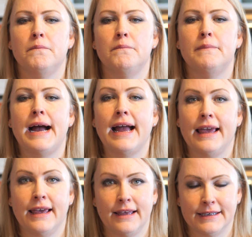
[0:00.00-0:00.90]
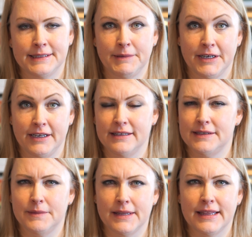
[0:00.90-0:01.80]
my
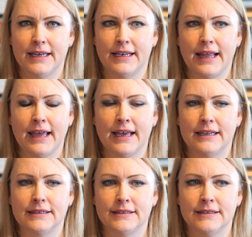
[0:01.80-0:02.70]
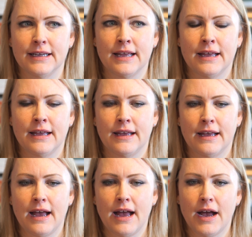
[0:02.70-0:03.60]
experience with it and
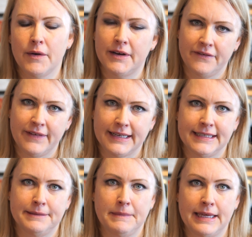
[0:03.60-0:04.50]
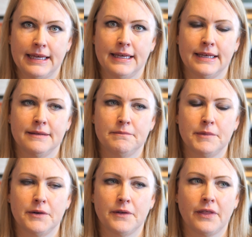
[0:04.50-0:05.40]
how it affected me,
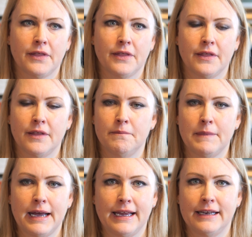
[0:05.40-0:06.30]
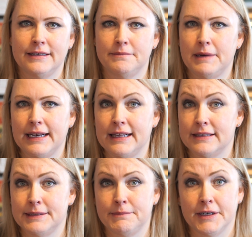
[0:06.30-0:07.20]
both mind,
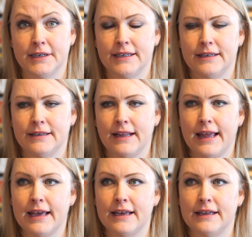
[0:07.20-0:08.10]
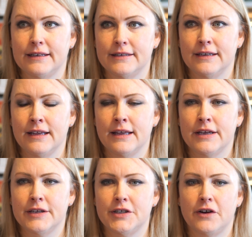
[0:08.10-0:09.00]
body, spirit, and
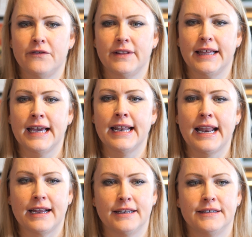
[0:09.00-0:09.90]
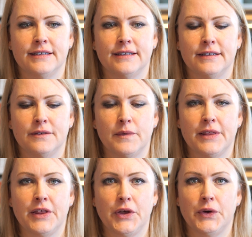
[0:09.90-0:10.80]
to hopefully connect
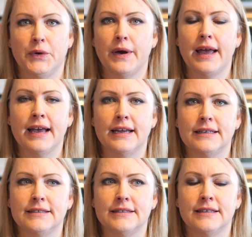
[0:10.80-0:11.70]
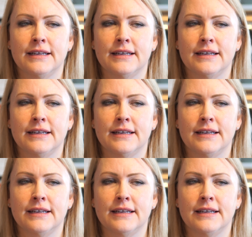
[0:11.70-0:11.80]
with you and